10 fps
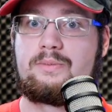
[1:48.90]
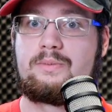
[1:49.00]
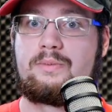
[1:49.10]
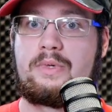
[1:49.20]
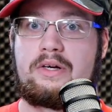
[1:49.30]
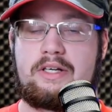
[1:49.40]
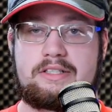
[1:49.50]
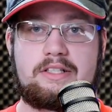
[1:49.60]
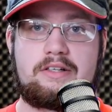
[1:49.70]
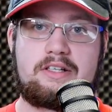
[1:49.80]
where
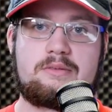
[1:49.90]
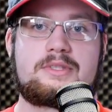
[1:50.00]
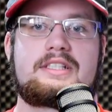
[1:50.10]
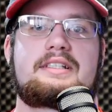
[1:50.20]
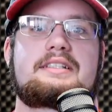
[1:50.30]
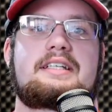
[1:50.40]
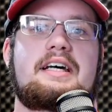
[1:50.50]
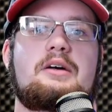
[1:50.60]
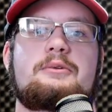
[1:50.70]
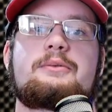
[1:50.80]
dexterity comes in, as that
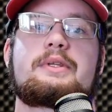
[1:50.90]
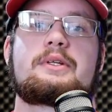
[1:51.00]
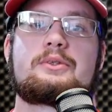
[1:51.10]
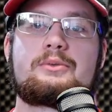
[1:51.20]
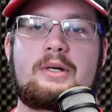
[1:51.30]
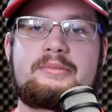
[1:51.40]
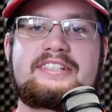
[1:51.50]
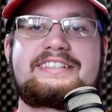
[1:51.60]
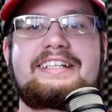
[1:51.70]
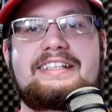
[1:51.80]
helps with those
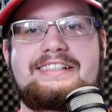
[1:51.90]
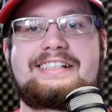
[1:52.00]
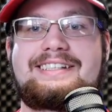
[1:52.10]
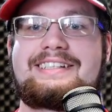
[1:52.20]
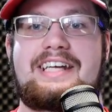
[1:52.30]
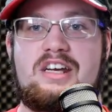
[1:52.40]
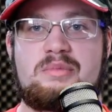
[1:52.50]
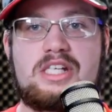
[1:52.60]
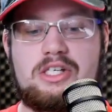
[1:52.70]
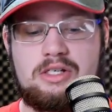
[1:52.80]
weapons hit and
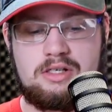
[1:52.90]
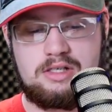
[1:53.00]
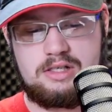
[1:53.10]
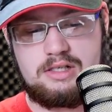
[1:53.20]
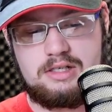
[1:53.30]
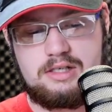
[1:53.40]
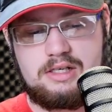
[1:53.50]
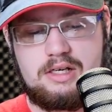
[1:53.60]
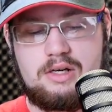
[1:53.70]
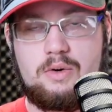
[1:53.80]
damage.
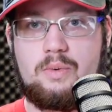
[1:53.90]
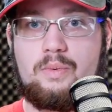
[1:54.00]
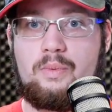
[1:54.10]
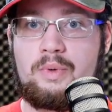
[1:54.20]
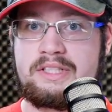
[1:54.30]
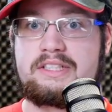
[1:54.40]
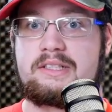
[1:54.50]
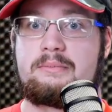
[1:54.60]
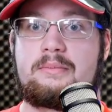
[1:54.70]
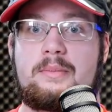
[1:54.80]

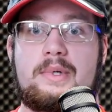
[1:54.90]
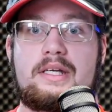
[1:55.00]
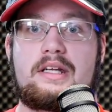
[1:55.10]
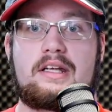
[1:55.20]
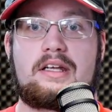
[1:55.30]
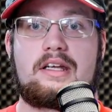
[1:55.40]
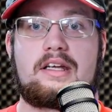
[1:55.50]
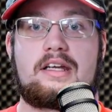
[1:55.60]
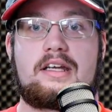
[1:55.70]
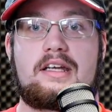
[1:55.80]
Wisdom
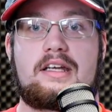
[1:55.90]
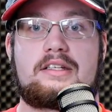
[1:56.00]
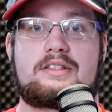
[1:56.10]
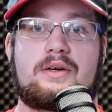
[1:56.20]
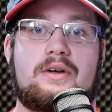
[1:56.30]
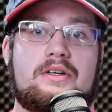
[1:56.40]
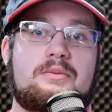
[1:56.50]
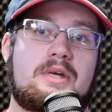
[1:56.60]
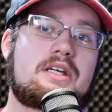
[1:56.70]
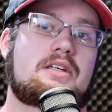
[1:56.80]
is going to
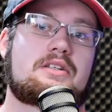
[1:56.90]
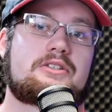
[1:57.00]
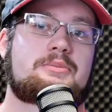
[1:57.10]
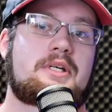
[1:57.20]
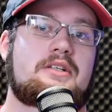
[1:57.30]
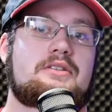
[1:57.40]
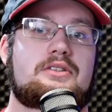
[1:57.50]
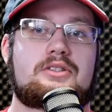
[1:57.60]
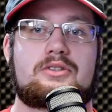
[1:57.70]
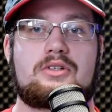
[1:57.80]
make your spells
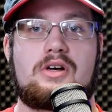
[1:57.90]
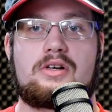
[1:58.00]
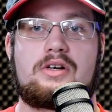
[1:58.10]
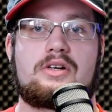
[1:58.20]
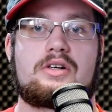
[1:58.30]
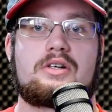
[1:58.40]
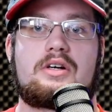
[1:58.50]
stronger,